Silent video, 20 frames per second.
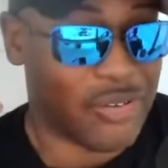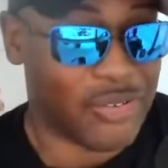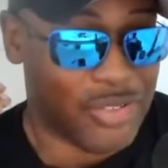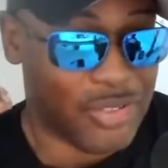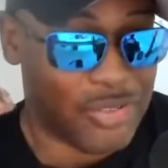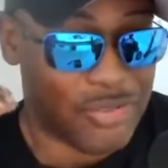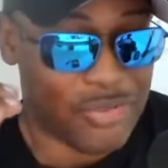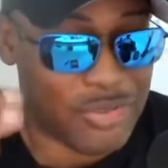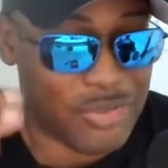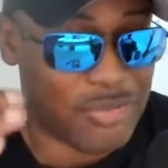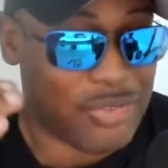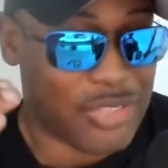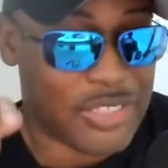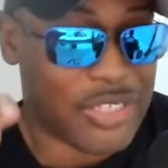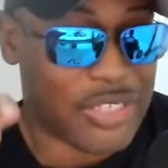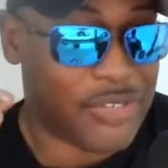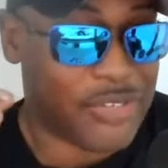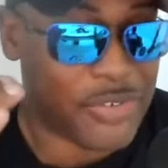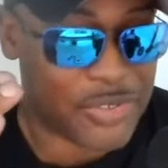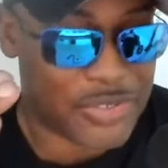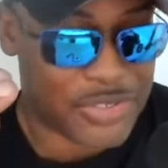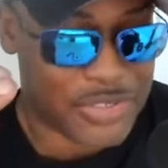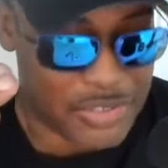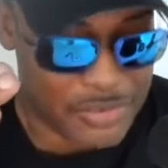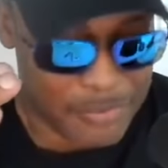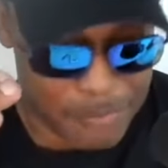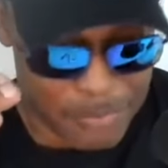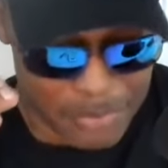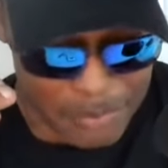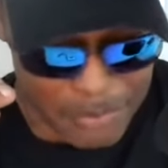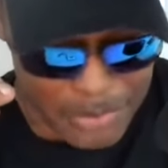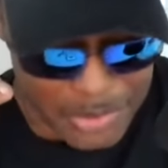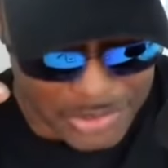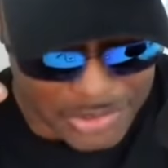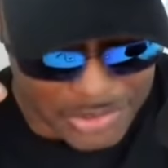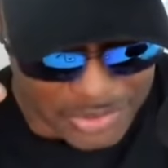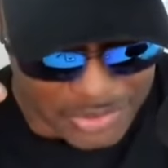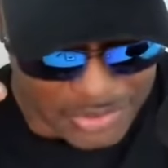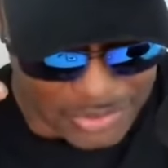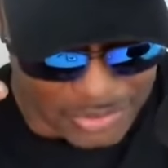you need to give yourself
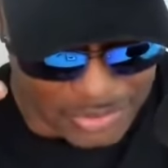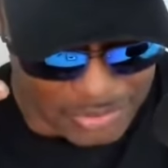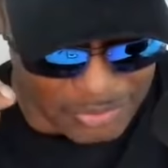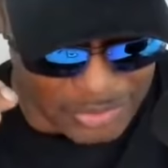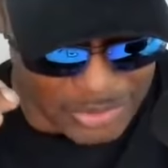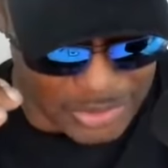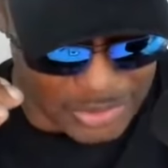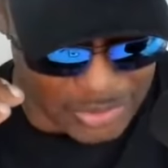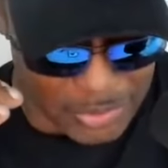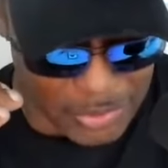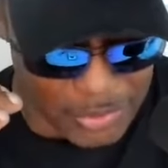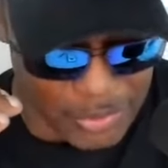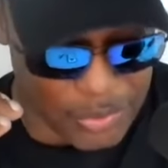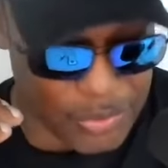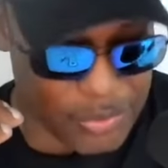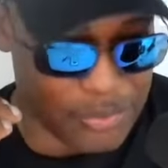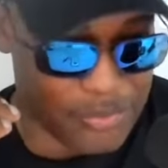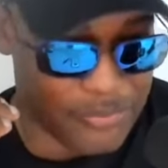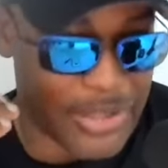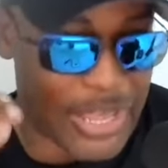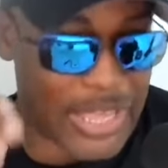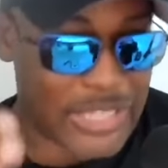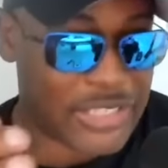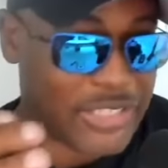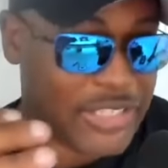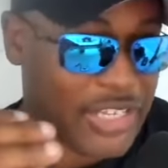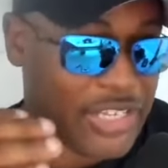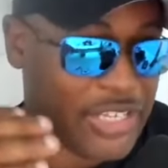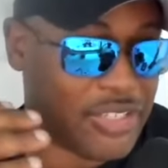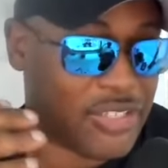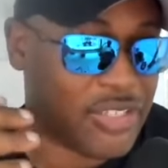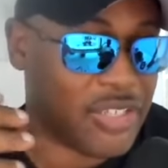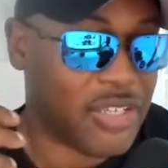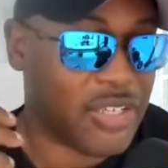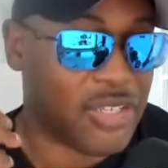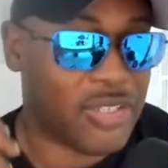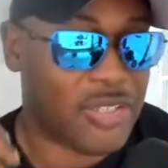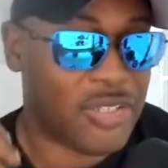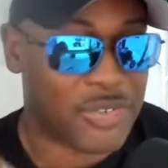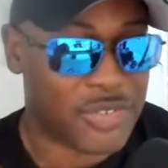permission. You need to validate
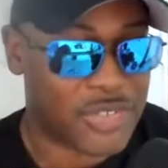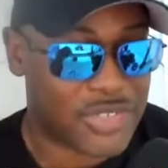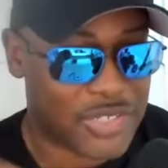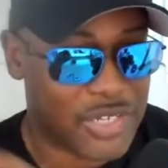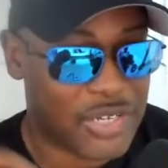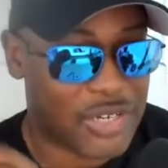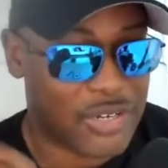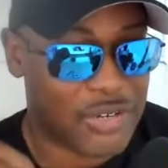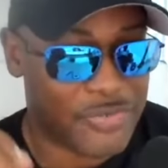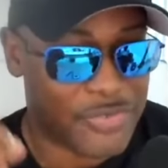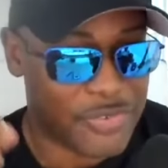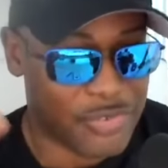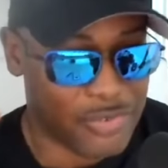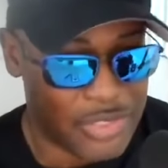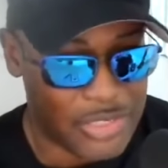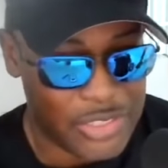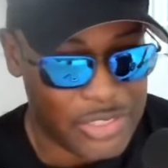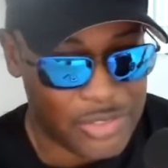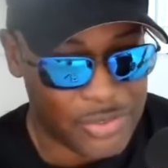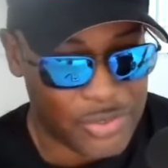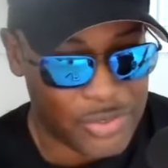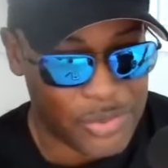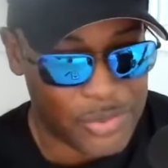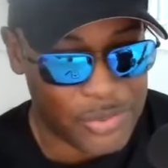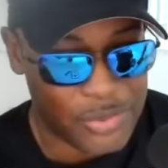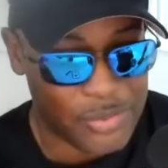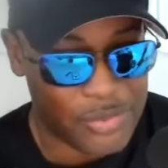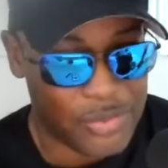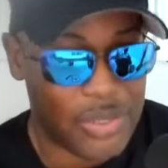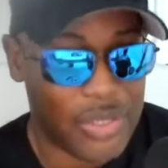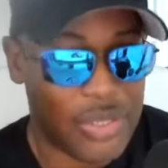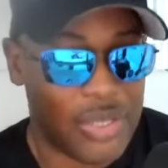yourself. You need to